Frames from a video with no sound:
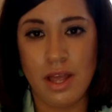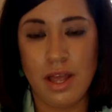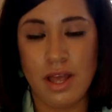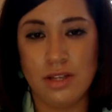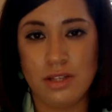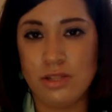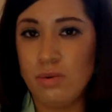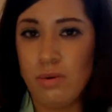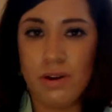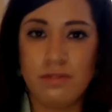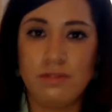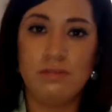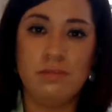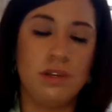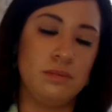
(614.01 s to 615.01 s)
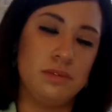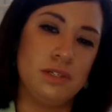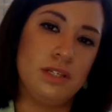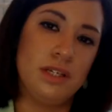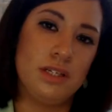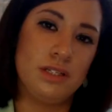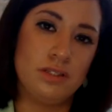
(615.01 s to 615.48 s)
And so what if you make
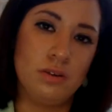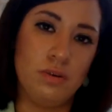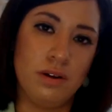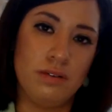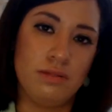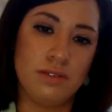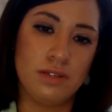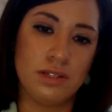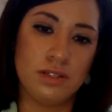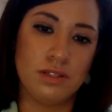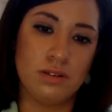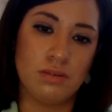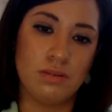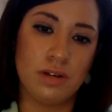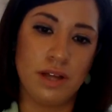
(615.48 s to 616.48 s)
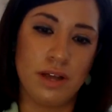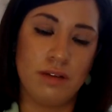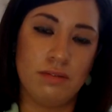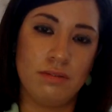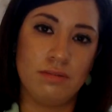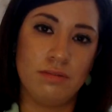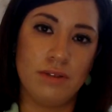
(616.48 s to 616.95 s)
mistakes? So what if things don't work
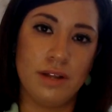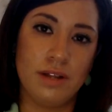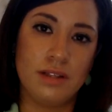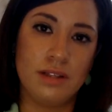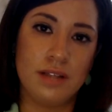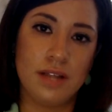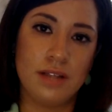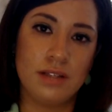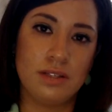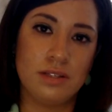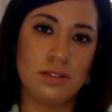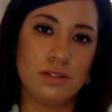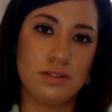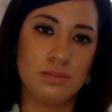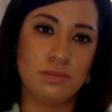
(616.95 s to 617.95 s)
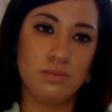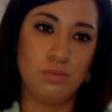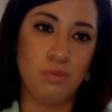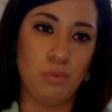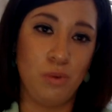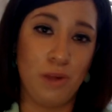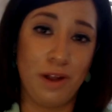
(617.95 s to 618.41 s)
out, right? That's
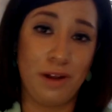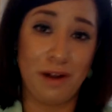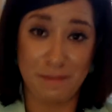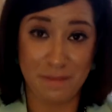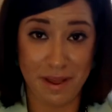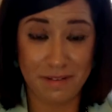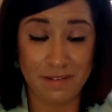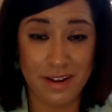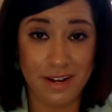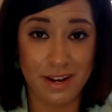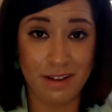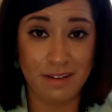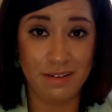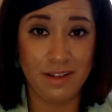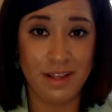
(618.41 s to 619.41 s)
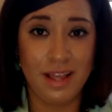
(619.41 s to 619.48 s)
where I'm at right now.